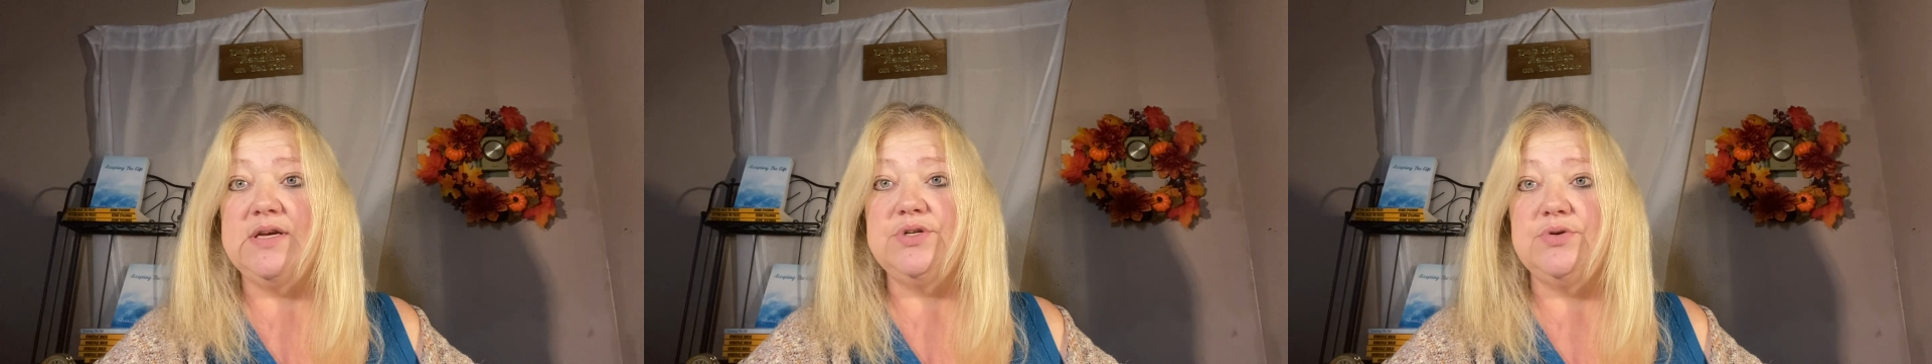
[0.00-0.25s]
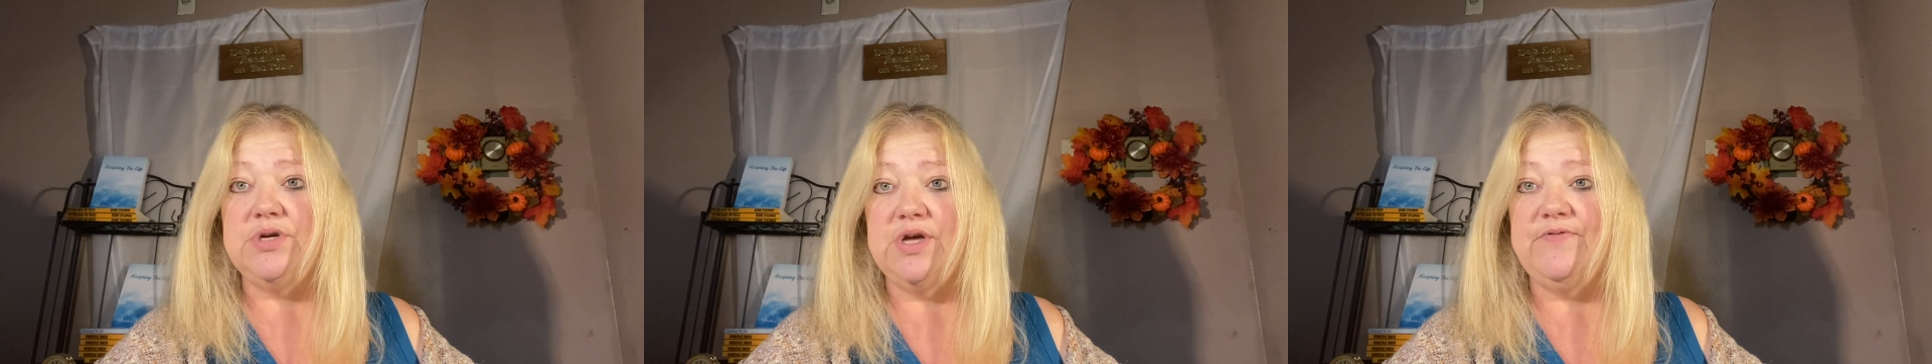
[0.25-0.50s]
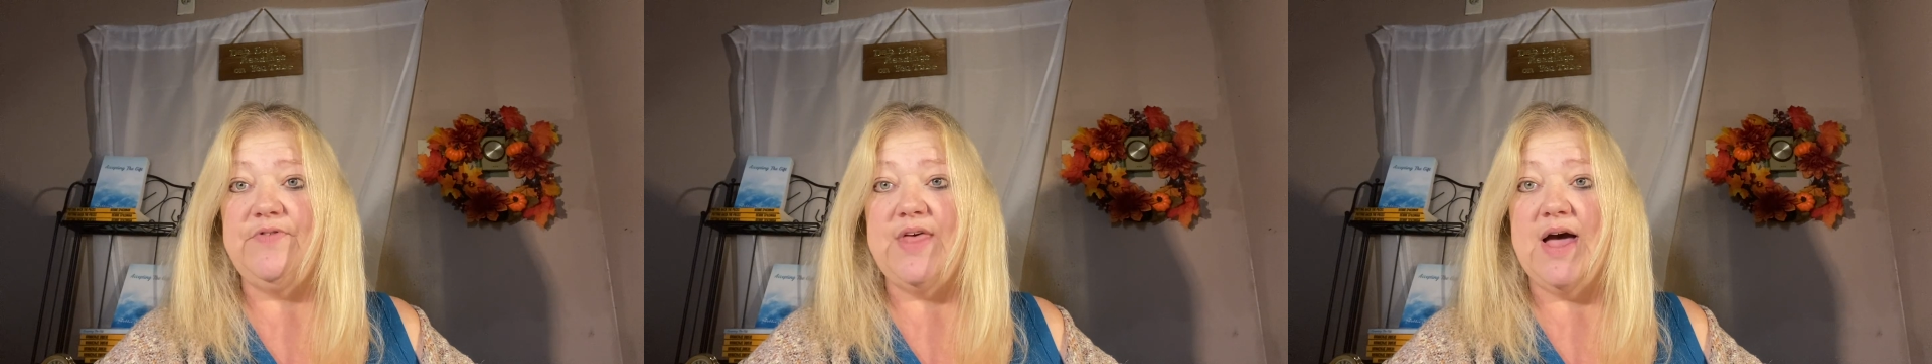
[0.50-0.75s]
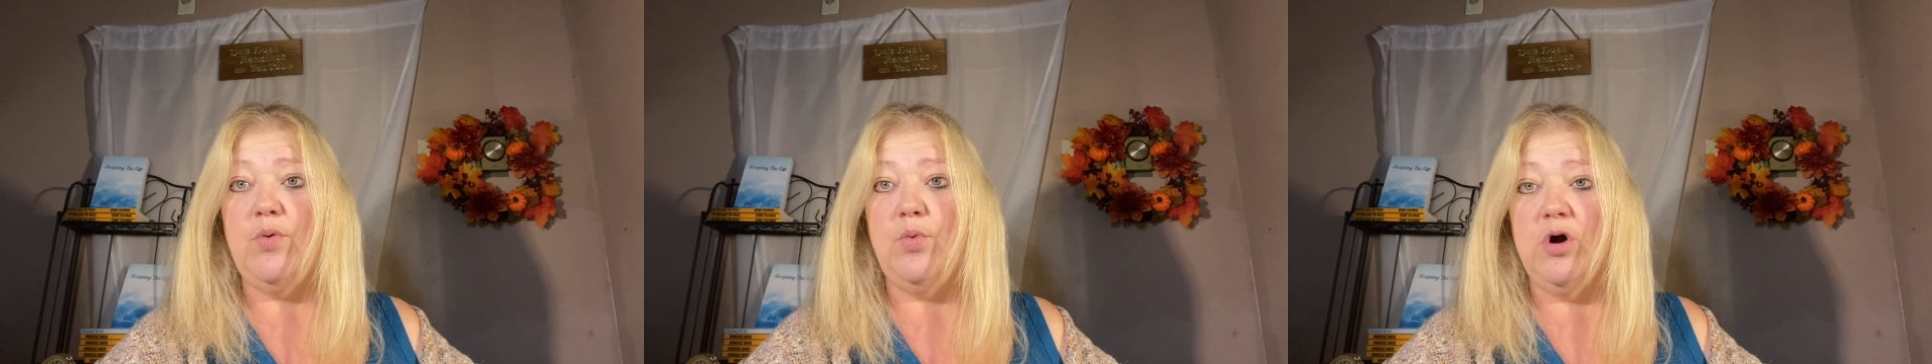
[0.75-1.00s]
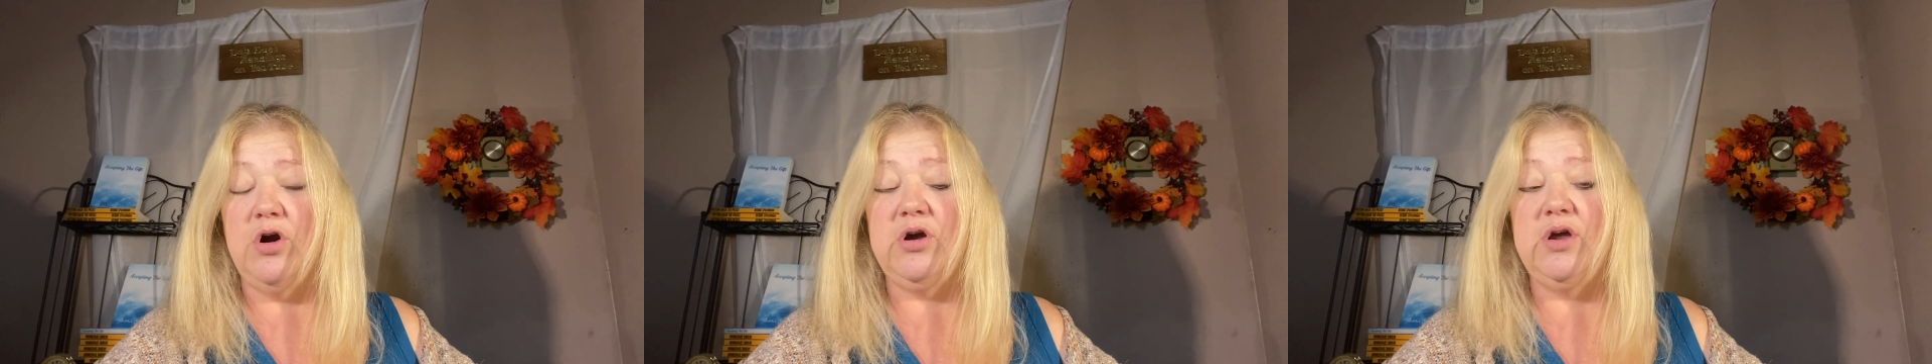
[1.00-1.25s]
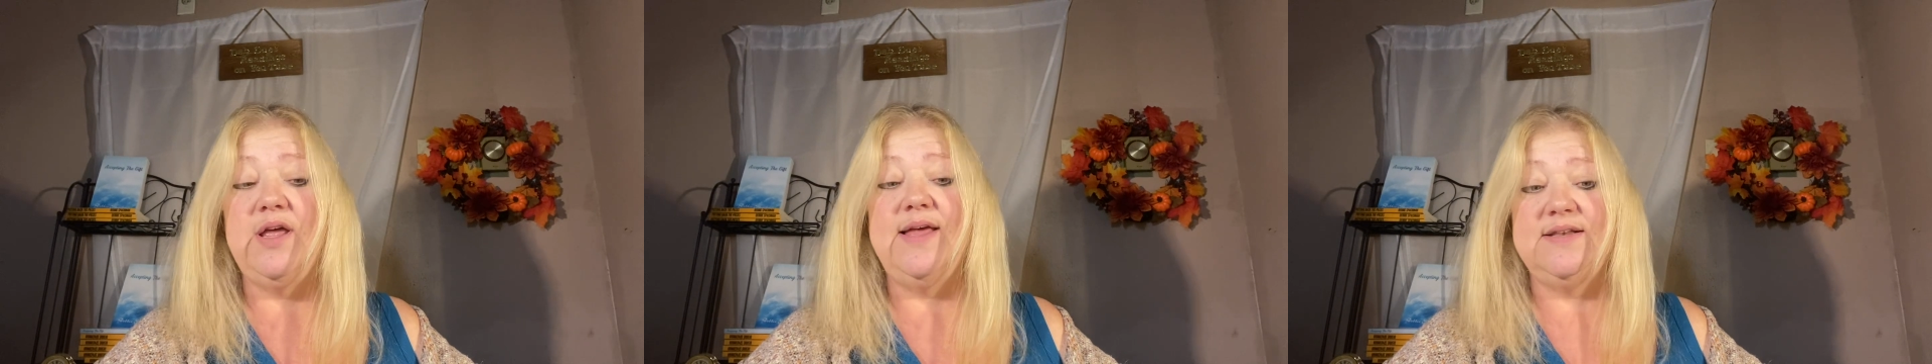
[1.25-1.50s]
to give that
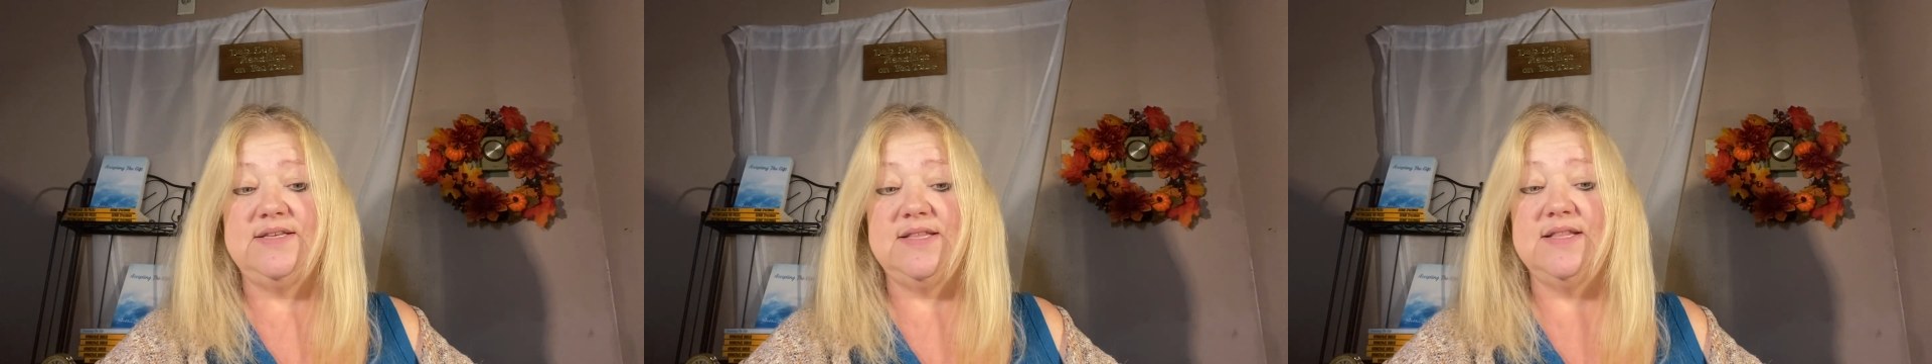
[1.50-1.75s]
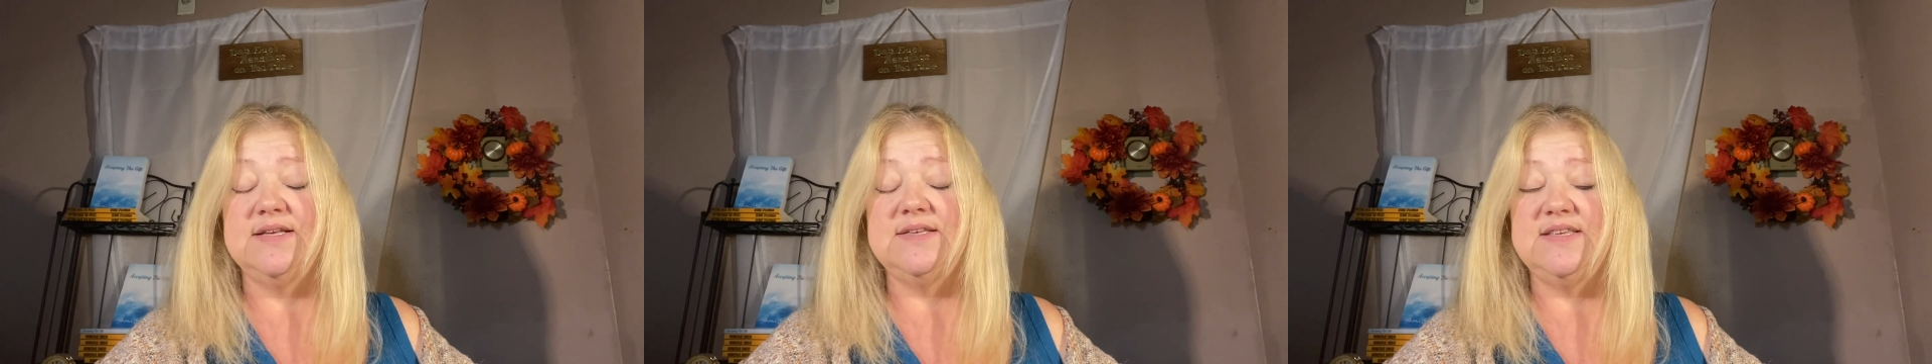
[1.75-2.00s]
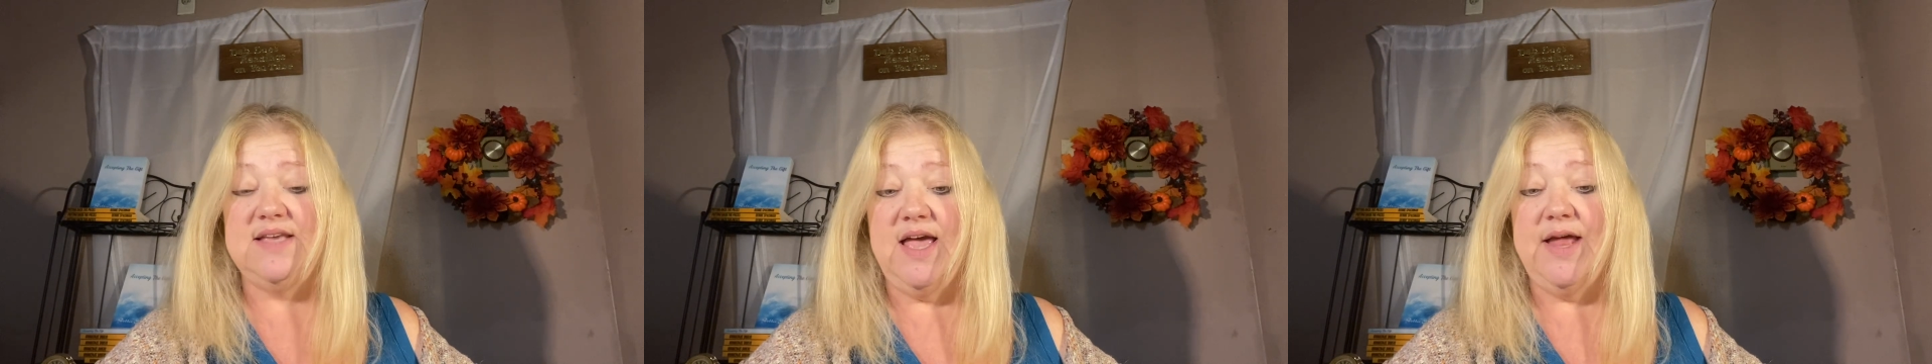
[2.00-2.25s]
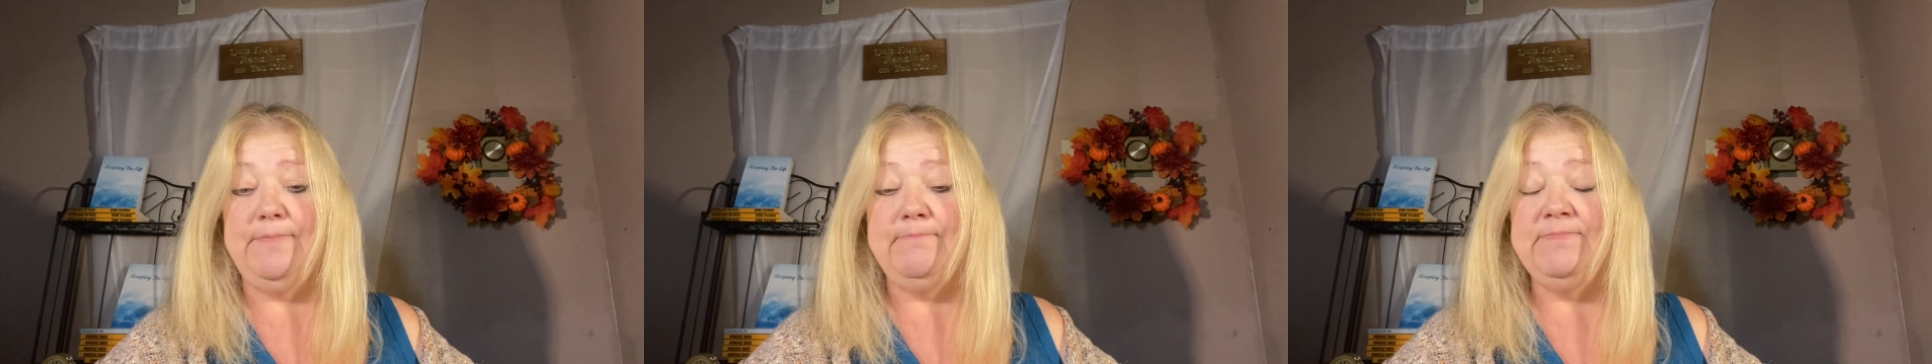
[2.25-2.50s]
work into this again.